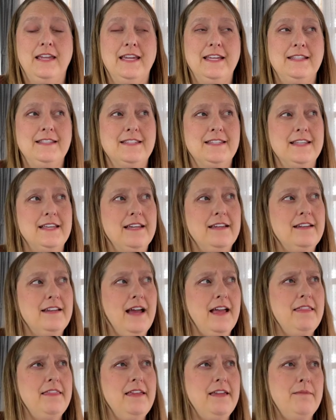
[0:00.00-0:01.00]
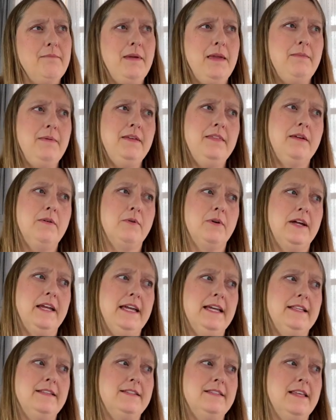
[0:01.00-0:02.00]
kids that, I think maybe they were
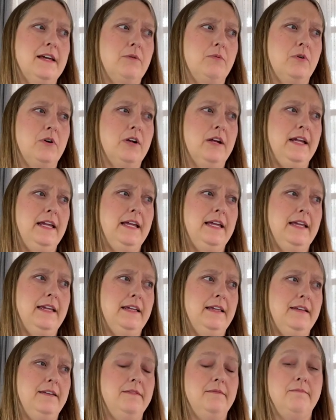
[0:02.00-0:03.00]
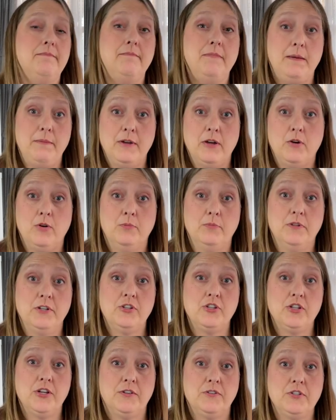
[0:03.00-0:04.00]
kids that were in maybe a homeless
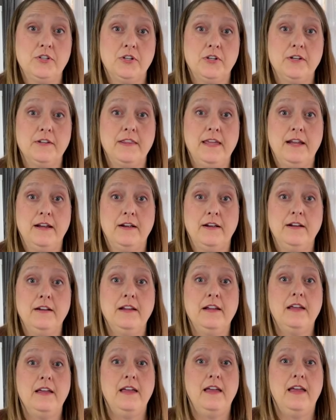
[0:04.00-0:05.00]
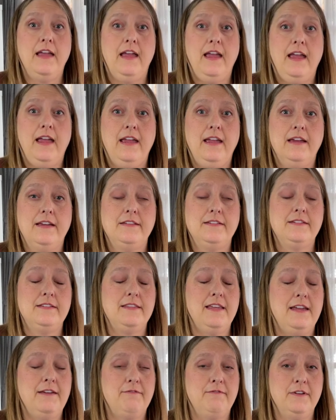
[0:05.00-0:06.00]
shelter there. And
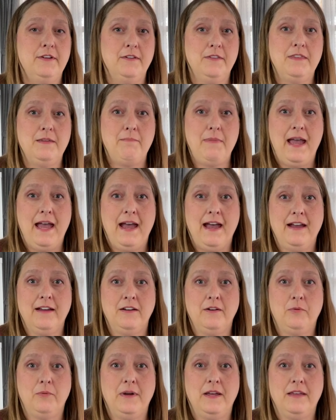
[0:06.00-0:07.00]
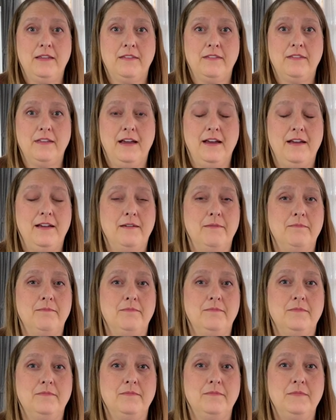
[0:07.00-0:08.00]
they filled the bag with,
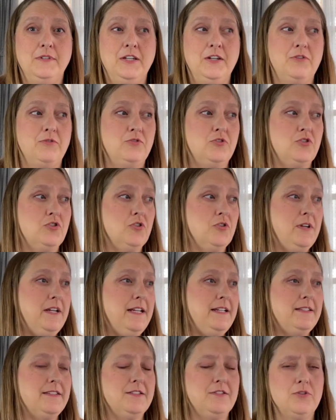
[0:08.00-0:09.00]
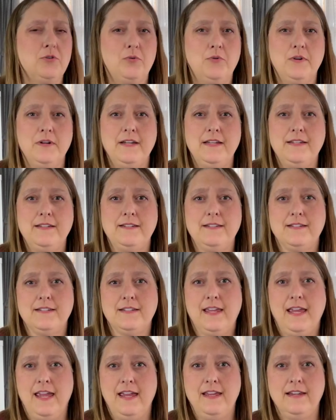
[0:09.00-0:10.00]
you know, treats, toys,
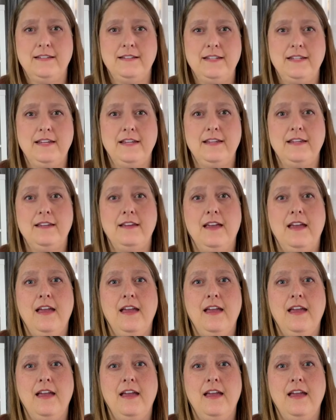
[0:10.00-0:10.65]
candy,